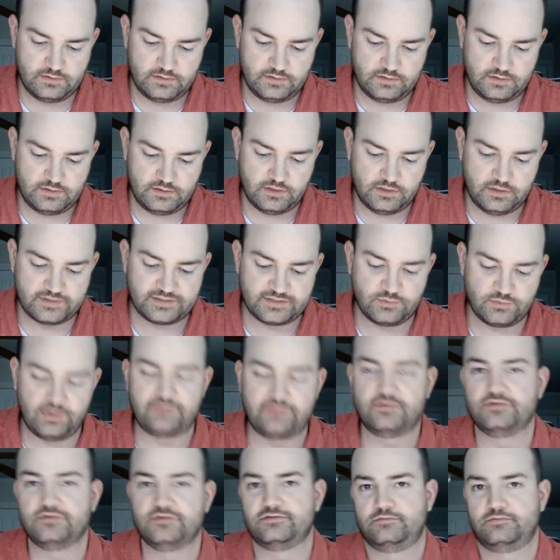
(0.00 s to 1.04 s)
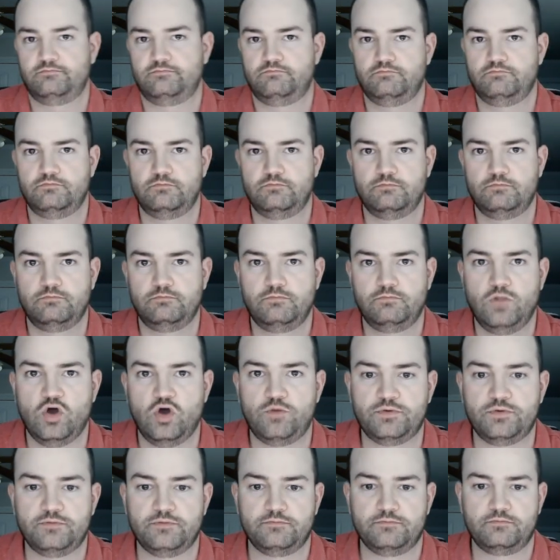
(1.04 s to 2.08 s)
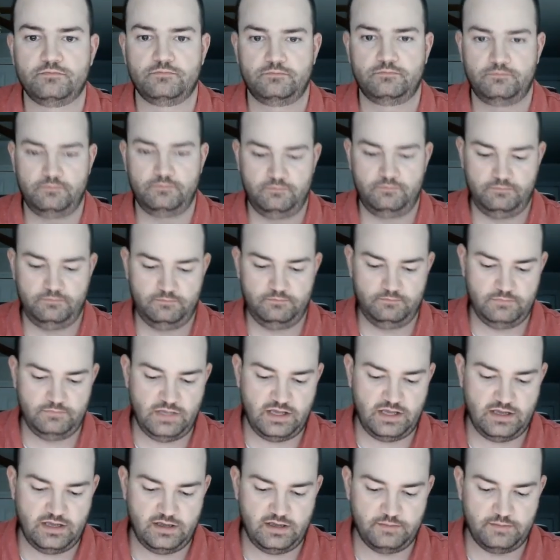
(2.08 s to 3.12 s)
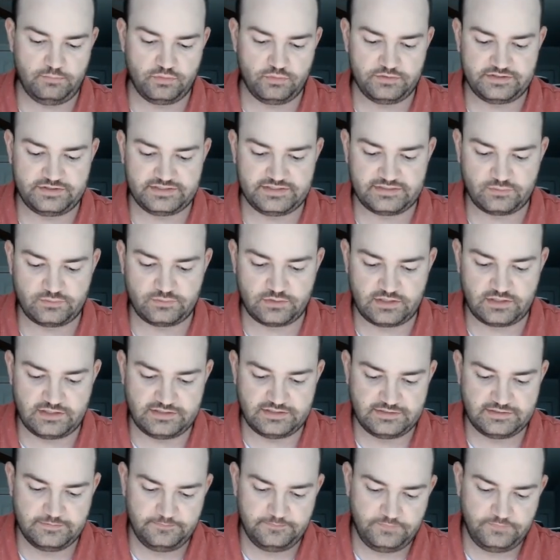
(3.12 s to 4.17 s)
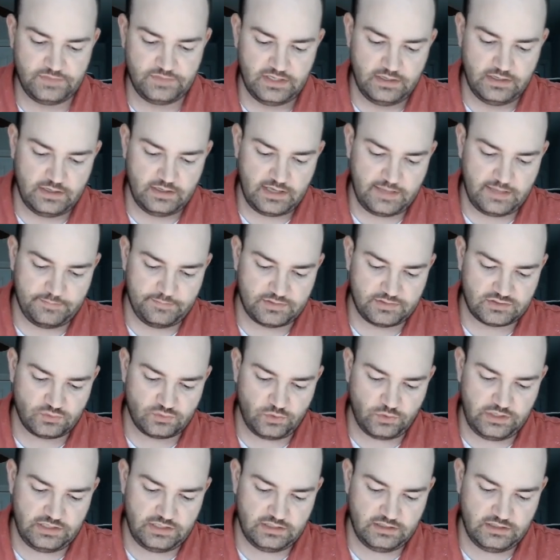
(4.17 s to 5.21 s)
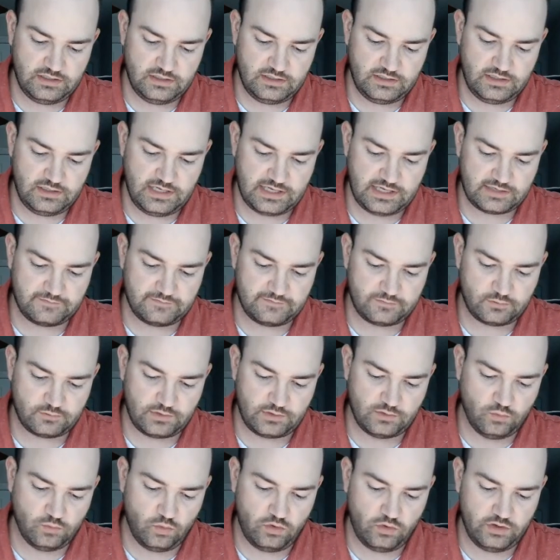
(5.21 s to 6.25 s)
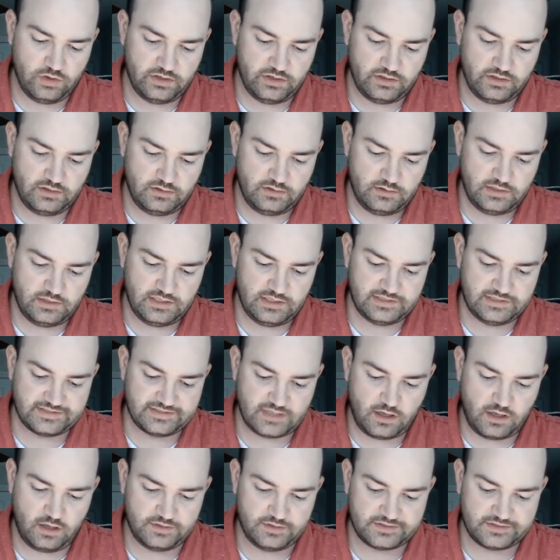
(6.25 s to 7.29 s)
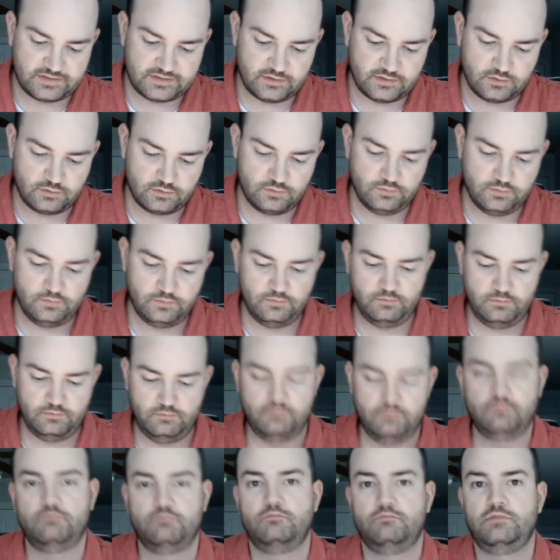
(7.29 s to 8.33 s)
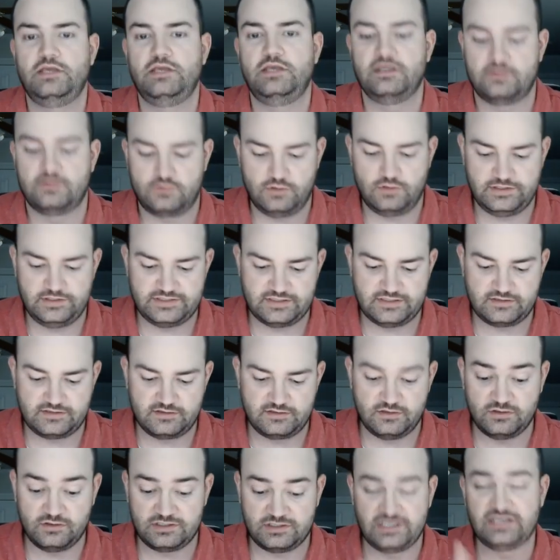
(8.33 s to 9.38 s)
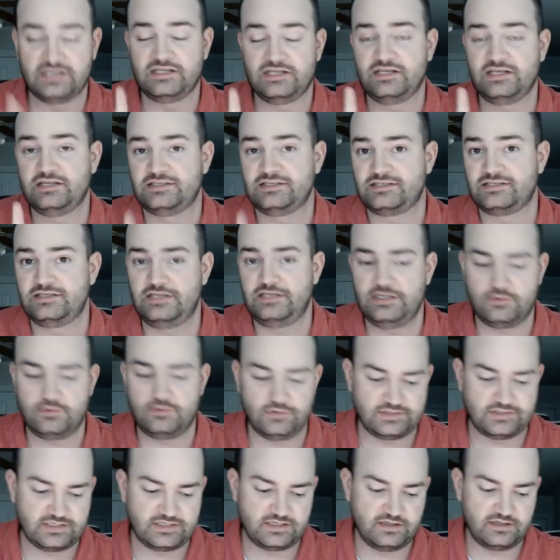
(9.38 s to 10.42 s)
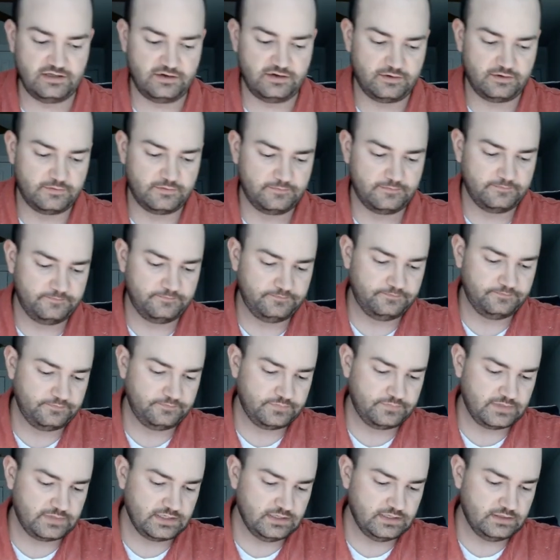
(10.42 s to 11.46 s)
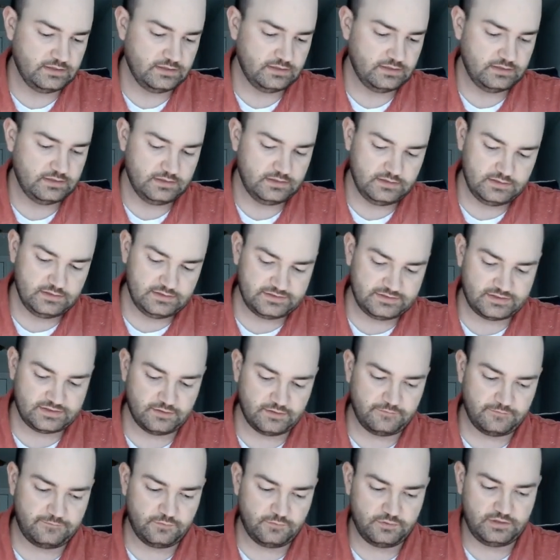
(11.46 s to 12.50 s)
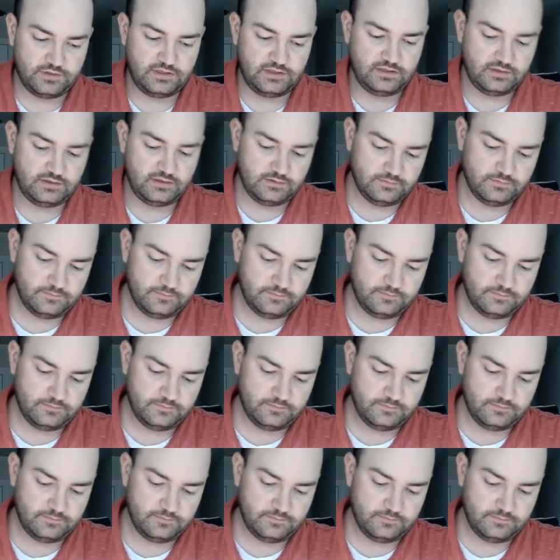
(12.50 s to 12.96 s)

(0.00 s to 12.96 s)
Notice that we have to use open parentheses with these. And between -3 and 1, it is also increasing, or it's decreasing in there. So for the